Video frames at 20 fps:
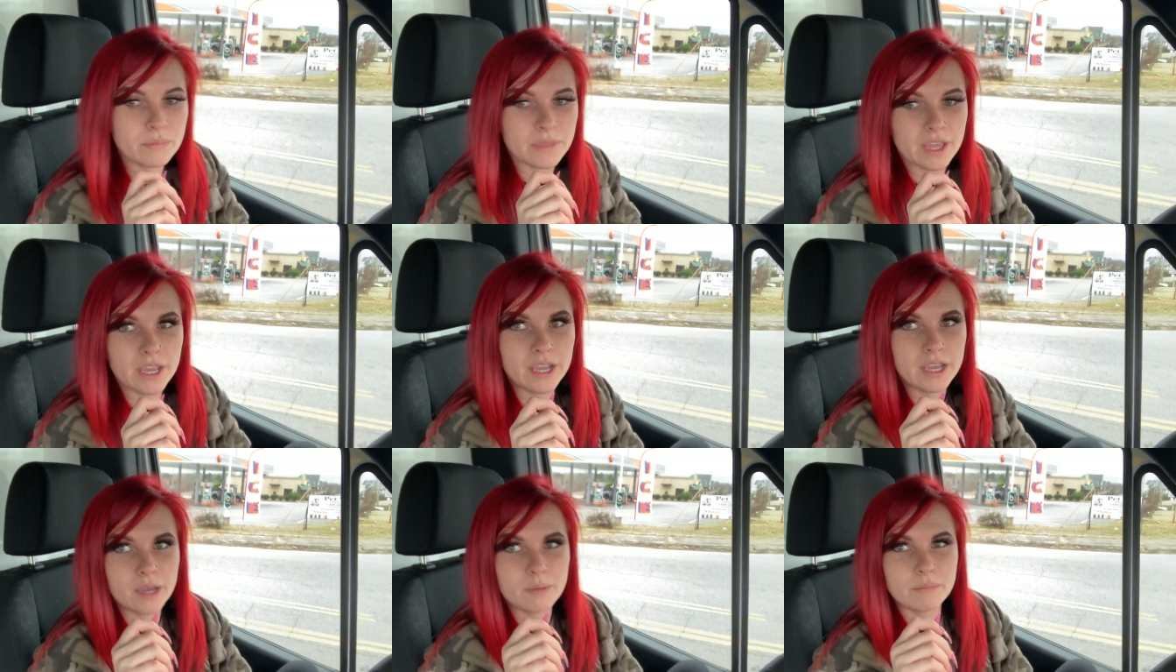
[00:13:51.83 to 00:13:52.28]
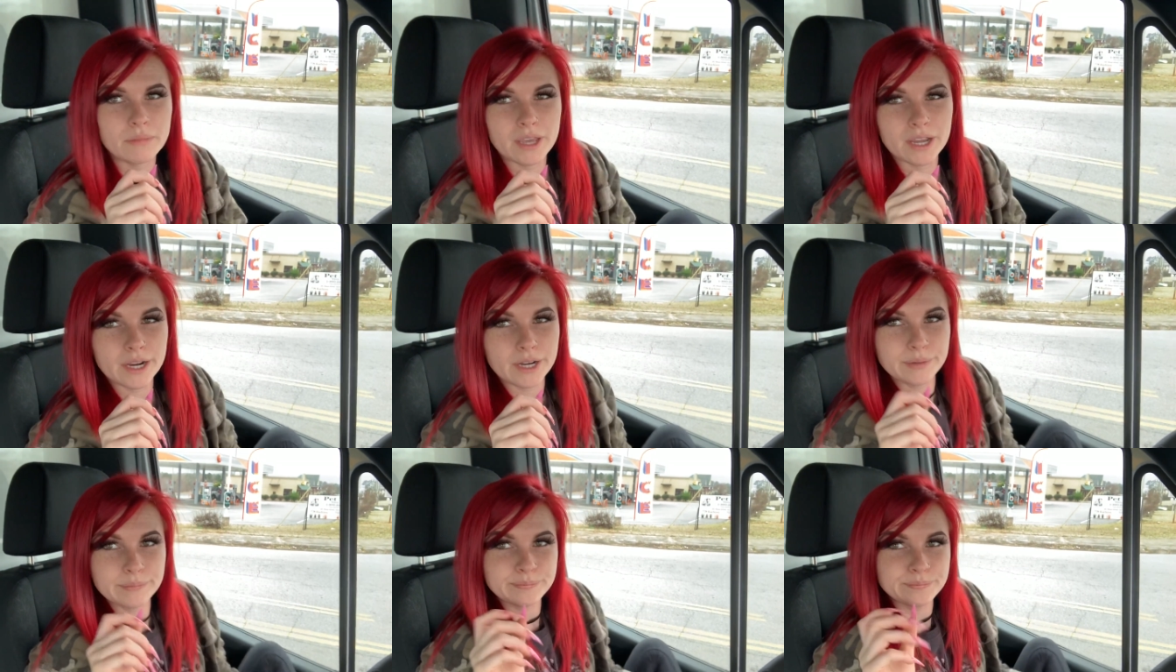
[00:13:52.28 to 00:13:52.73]
thing up
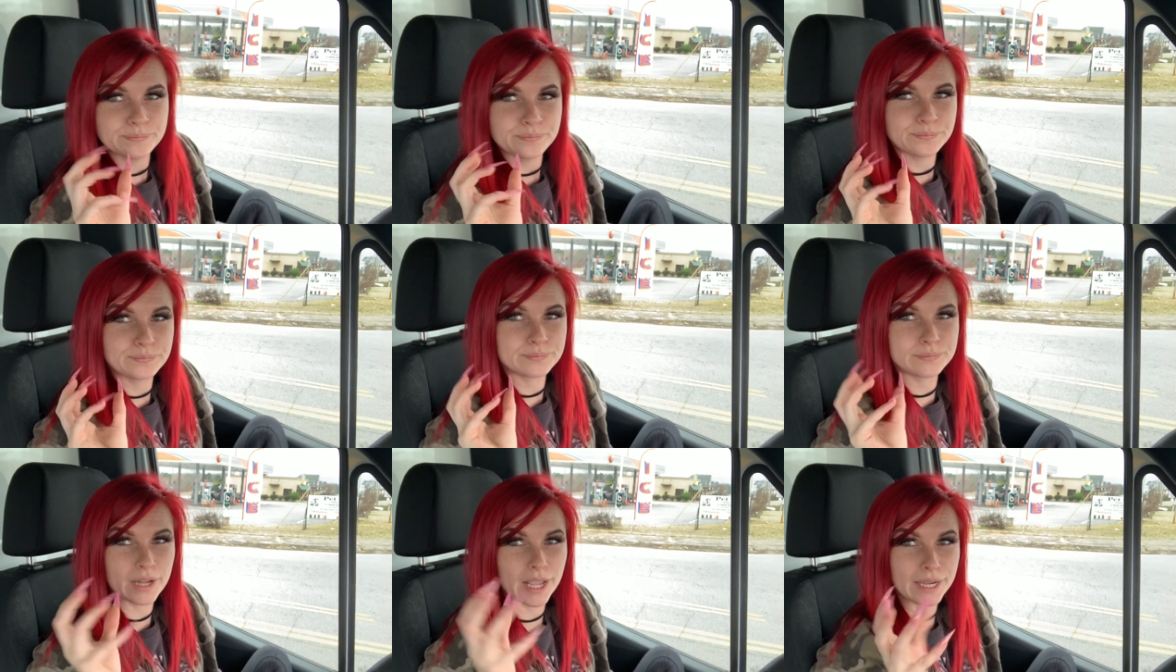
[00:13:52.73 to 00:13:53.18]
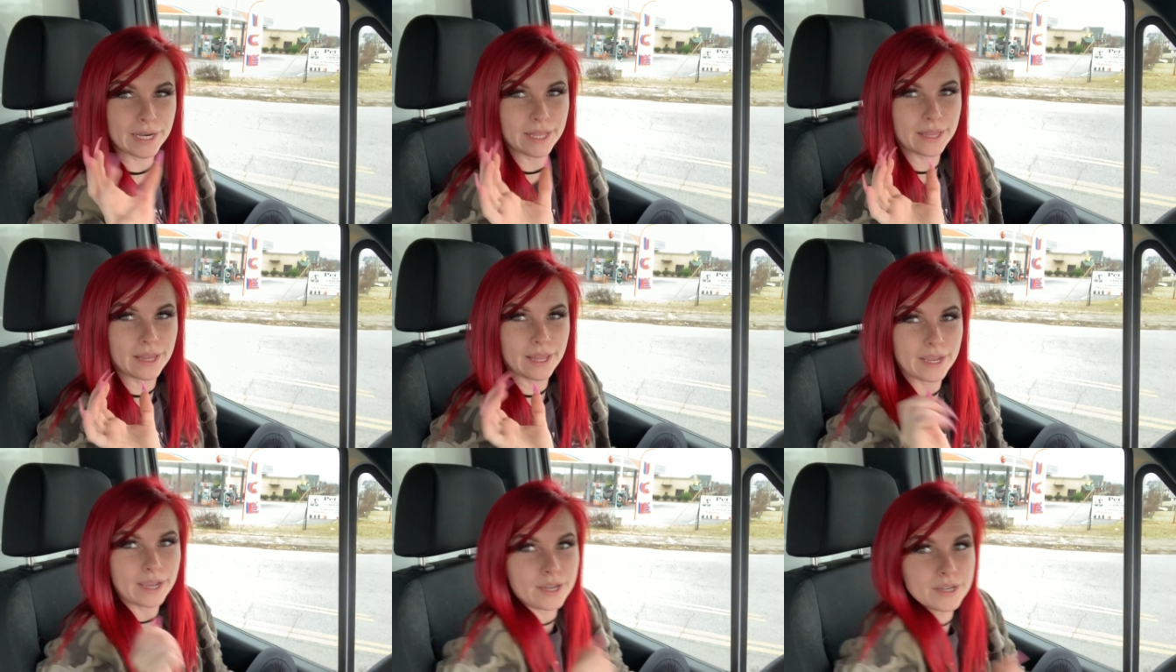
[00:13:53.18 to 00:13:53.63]
there and it
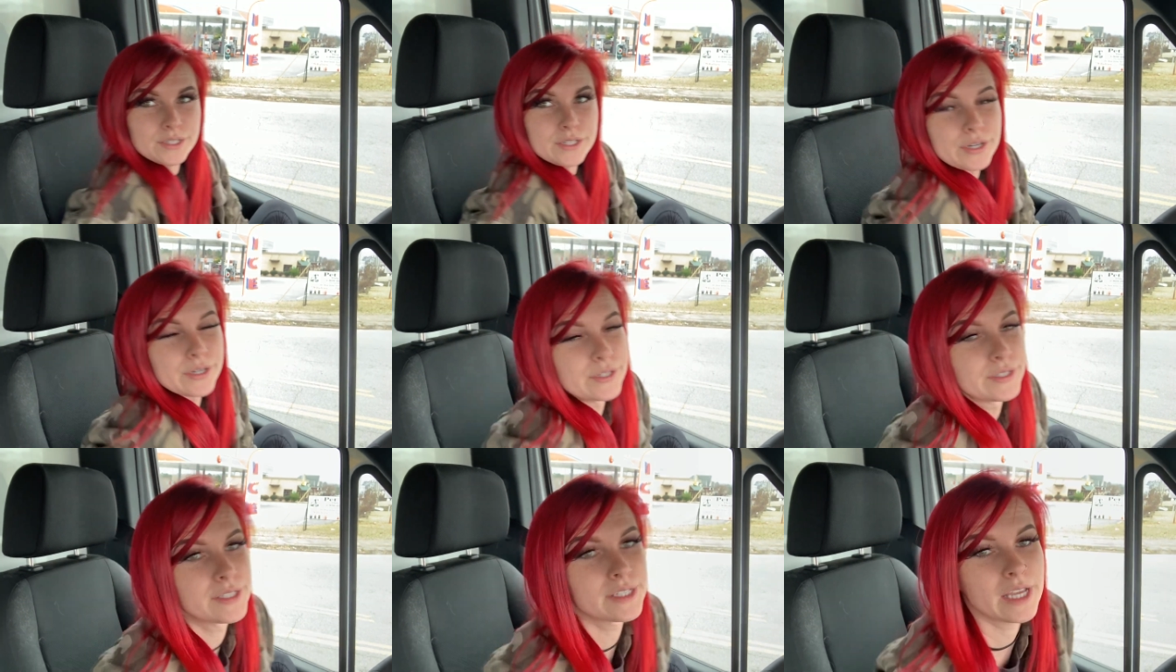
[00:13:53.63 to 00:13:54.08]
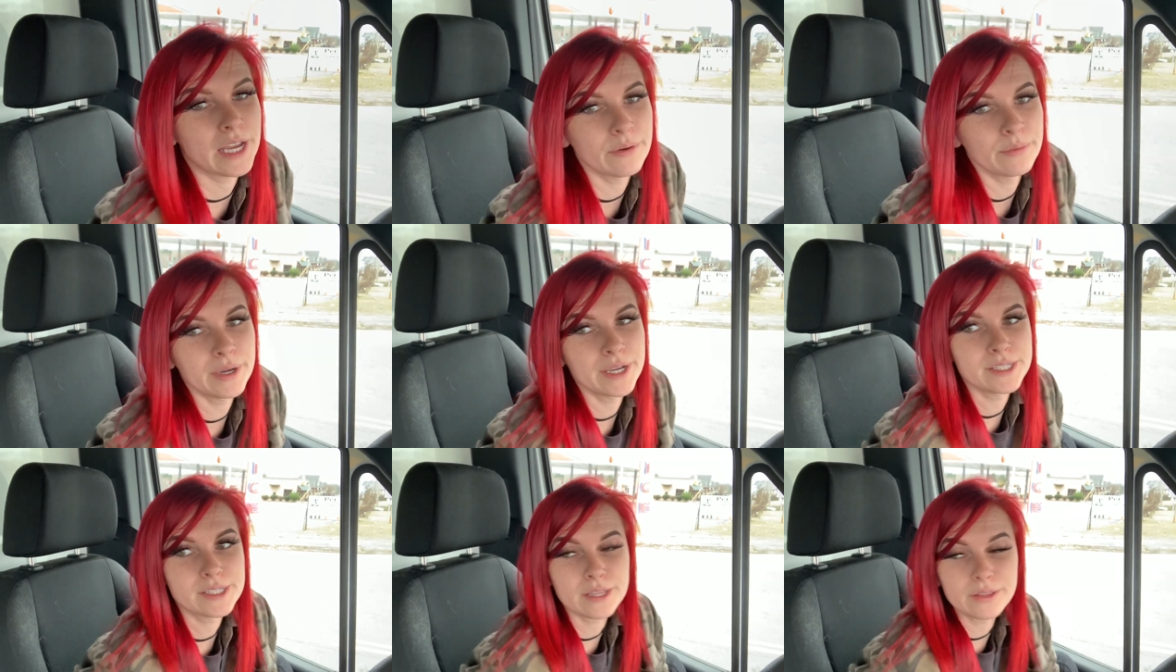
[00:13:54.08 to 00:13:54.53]
like got turned
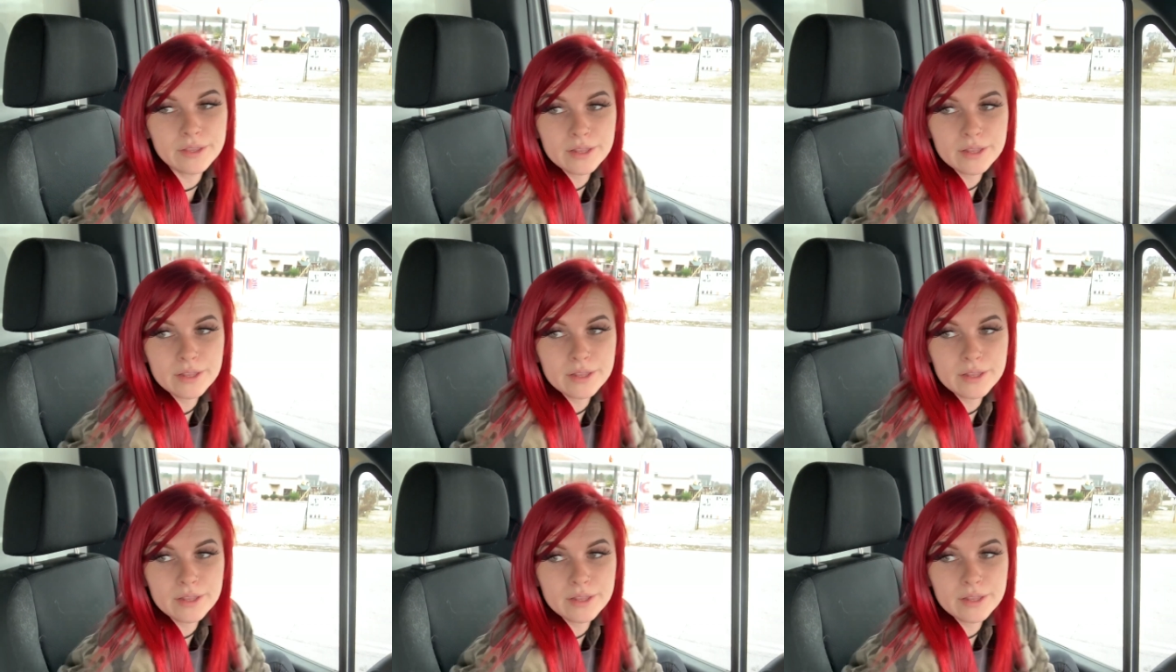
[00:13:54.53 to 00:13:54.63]
sideways